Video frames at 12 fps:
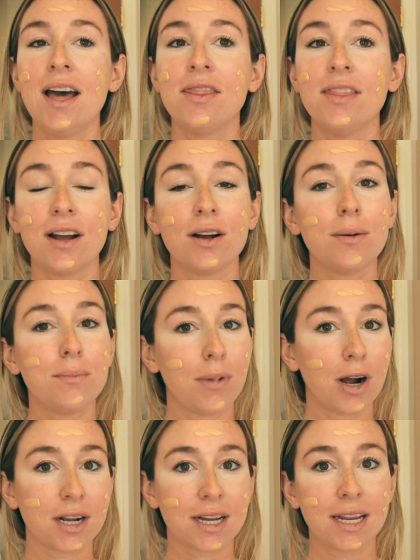their
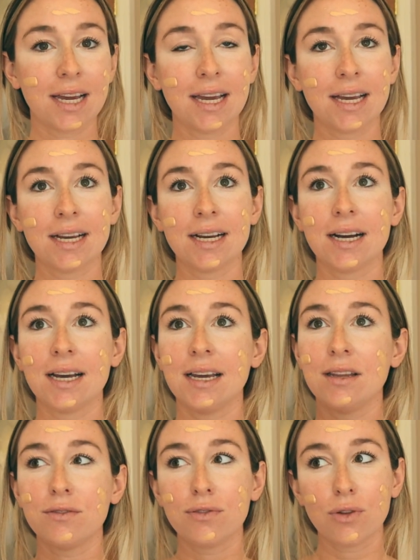marketing
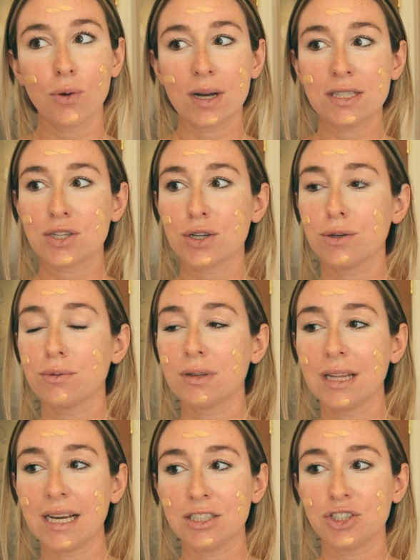influencer
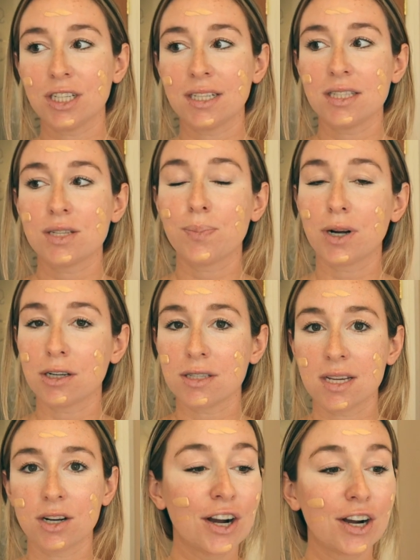relations
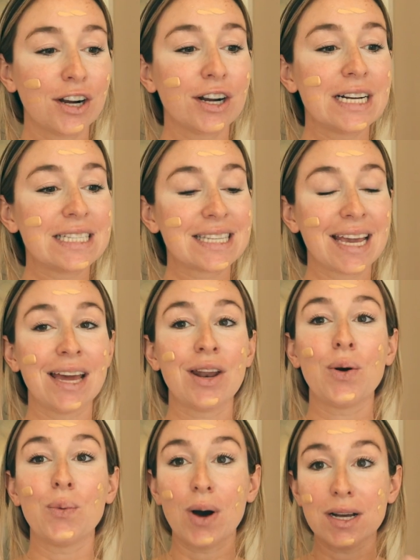person, her skin
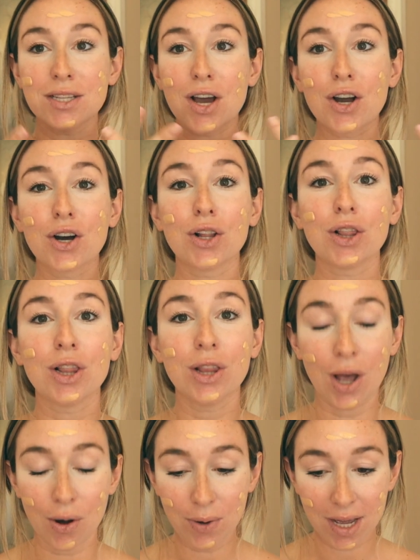was
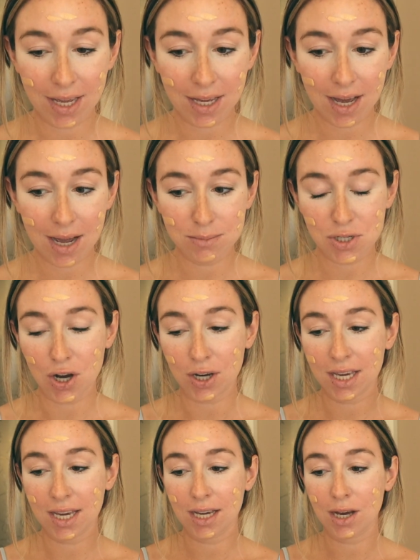glowing. I'm
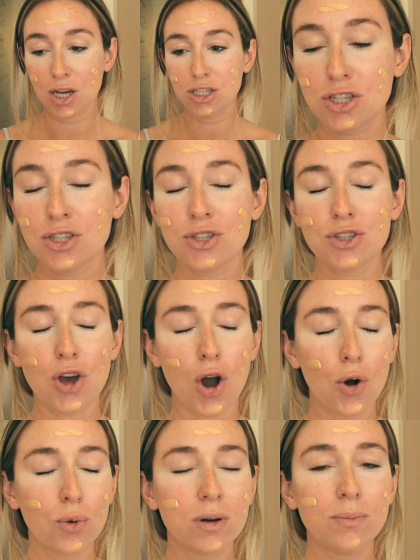talking
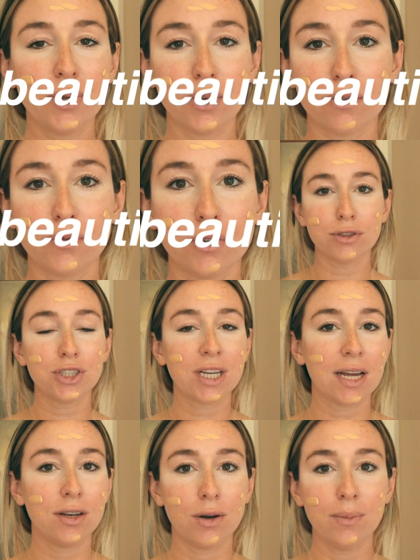so beautiful. She
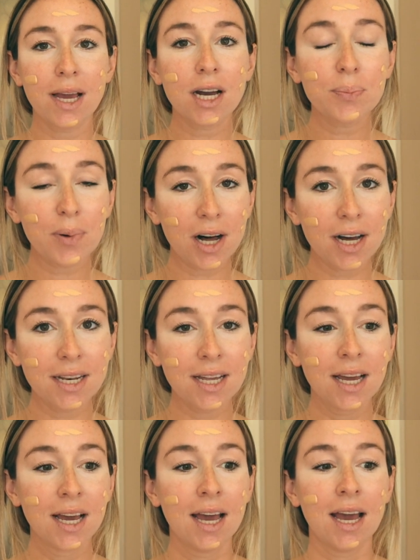had no makeup on,
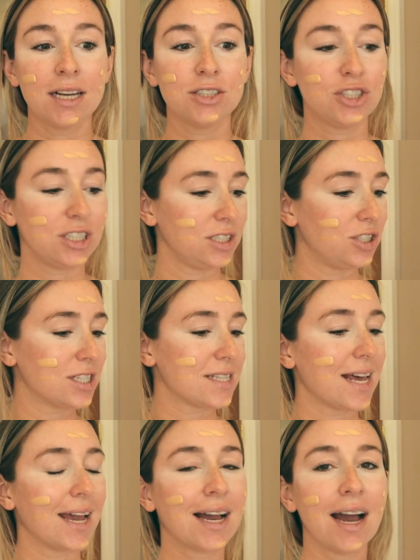and she's just
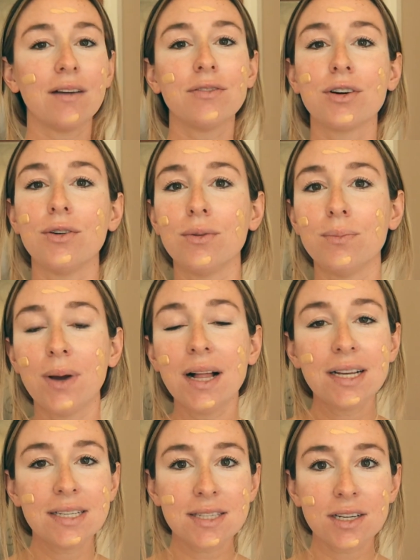like, I have the Golden
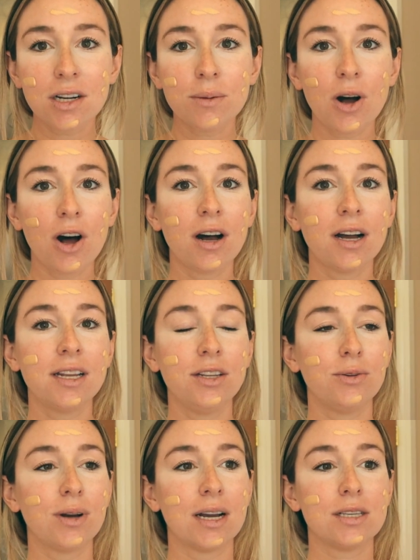Belly Serum on. You
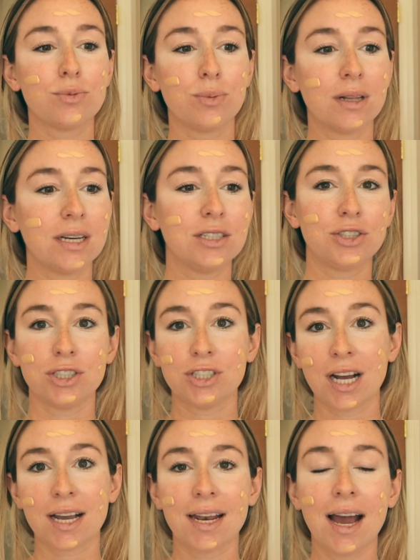guys really should
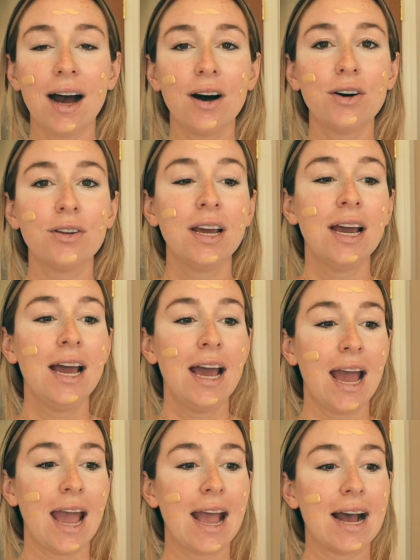check it out.
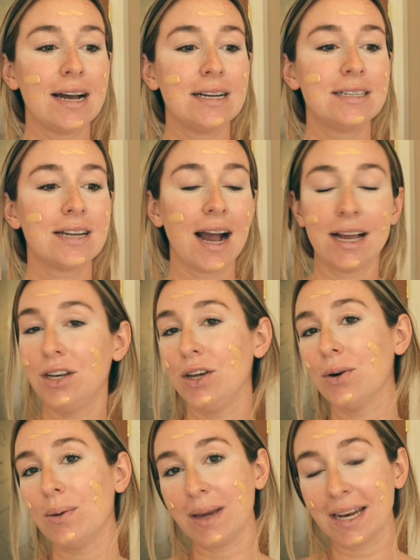And I
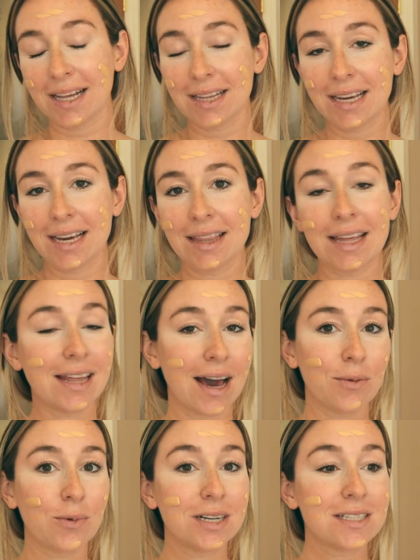knew immediately that
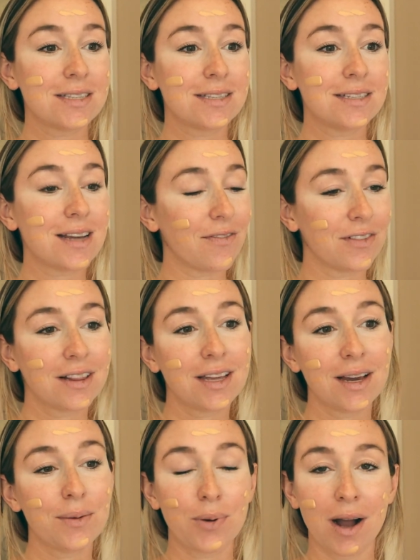that was
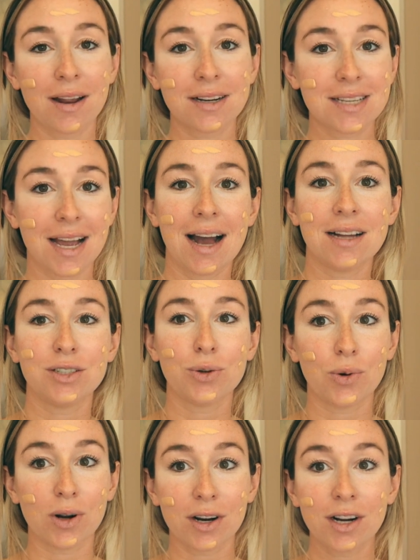definitely a product I had to
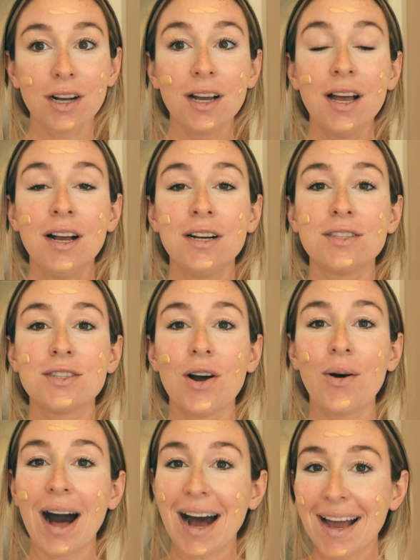order. So
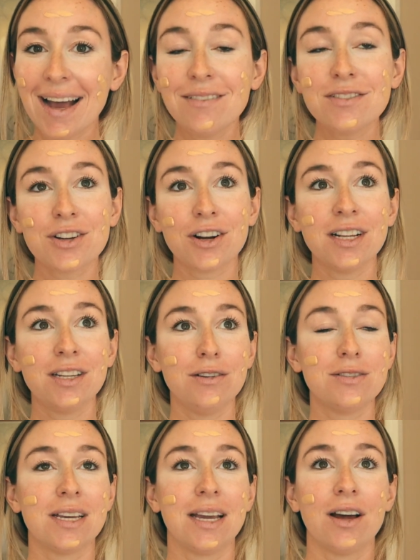I have started
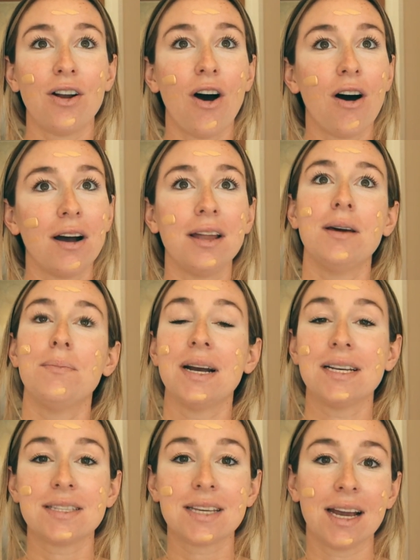using it on
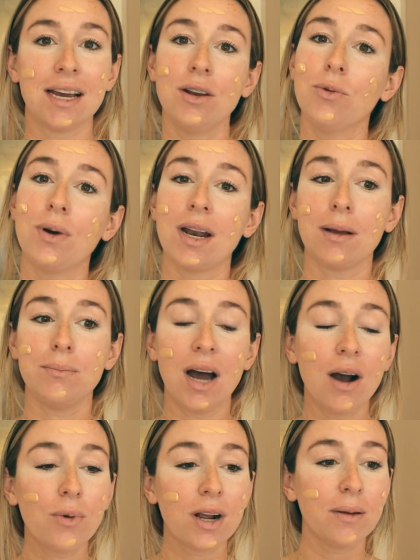my skin when I'm
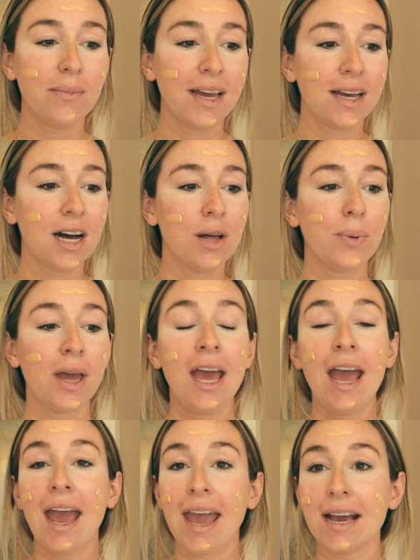not wearing makeup
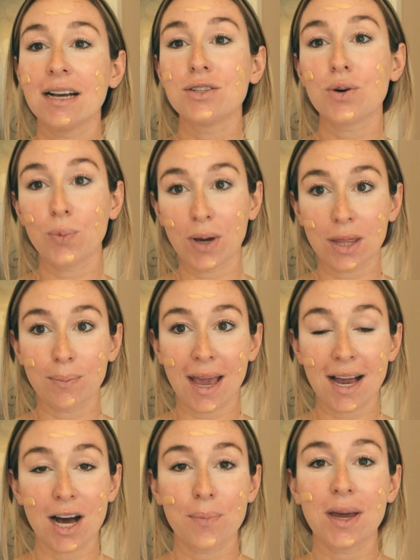and with
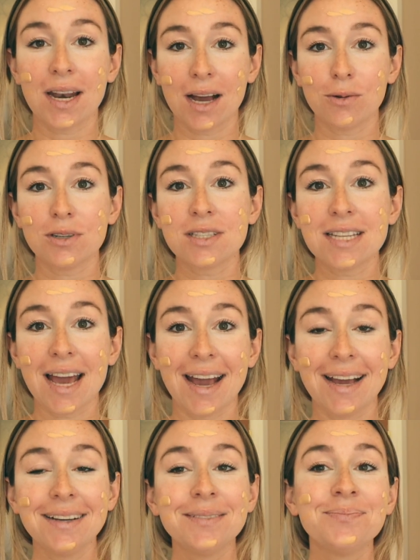makeup, and I will
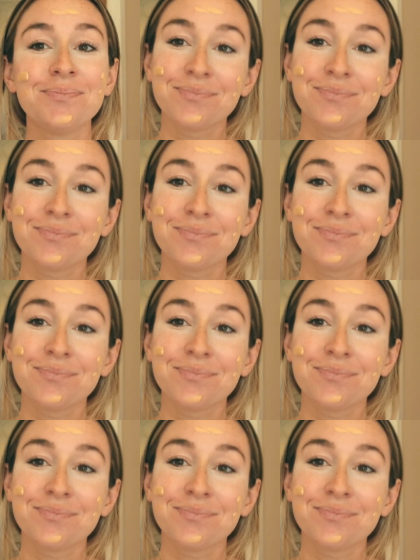say